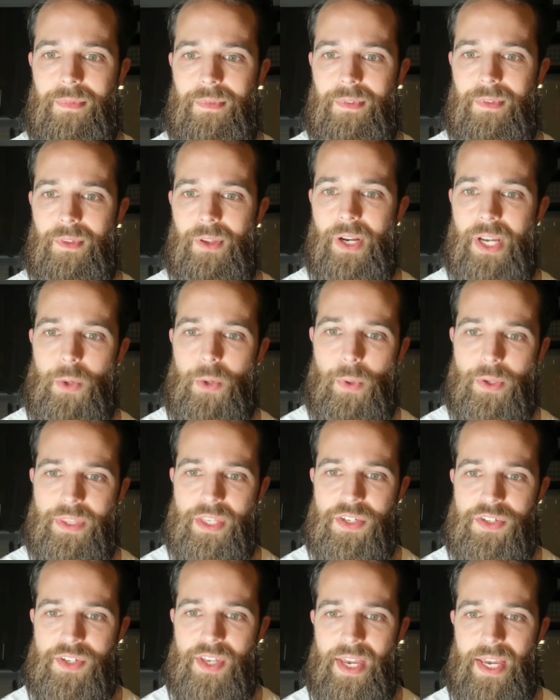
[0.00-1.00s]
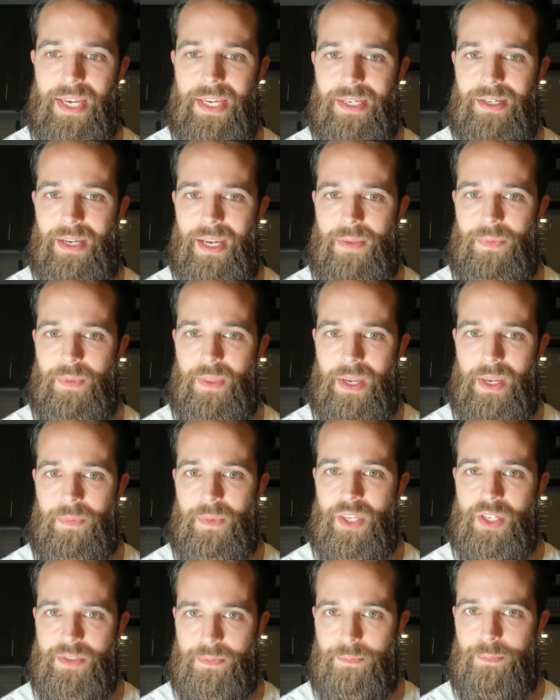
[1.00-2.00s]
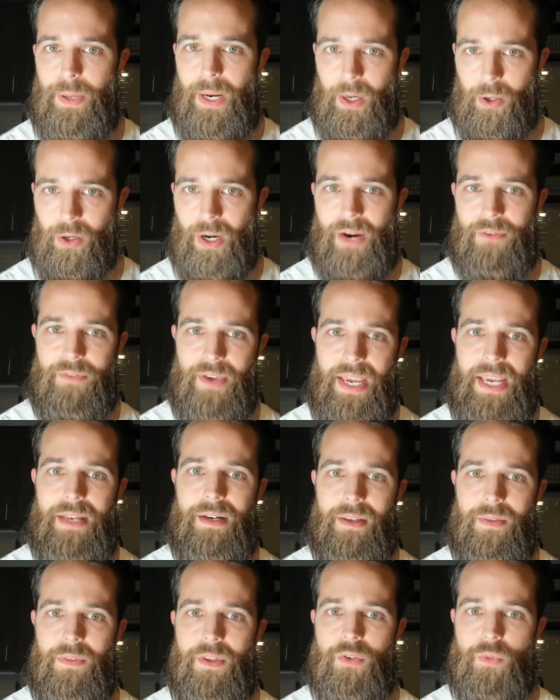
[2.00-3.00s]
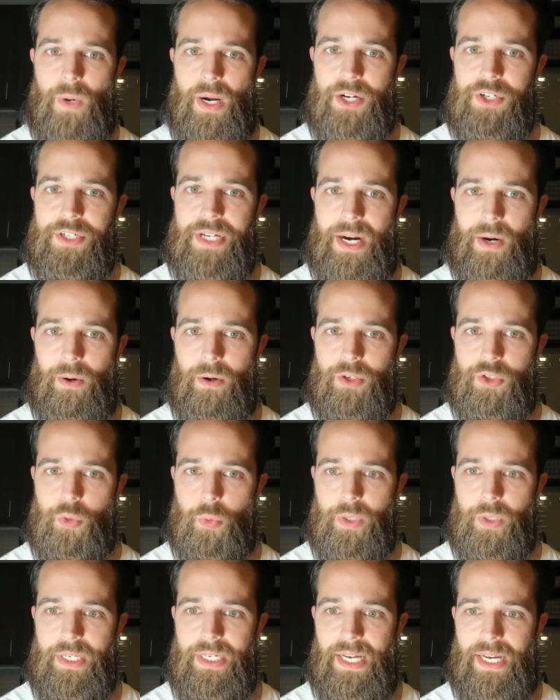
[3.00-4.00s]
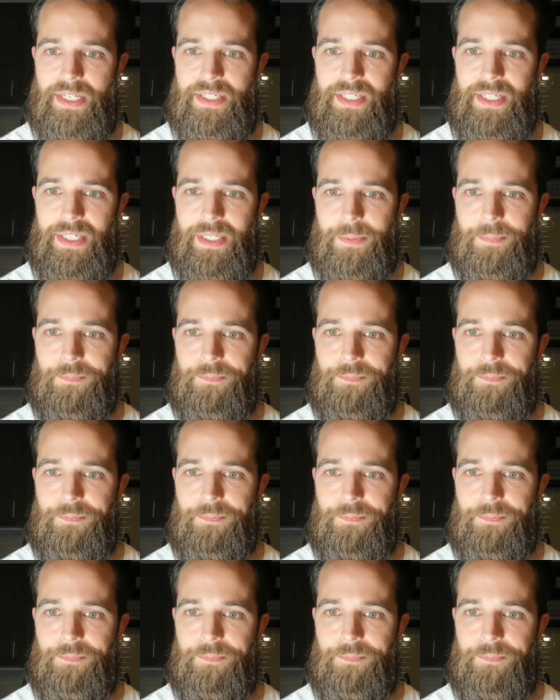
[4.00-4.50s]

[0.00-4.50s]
Look at what they say in this paragraph 8 in this Watchtower 2019.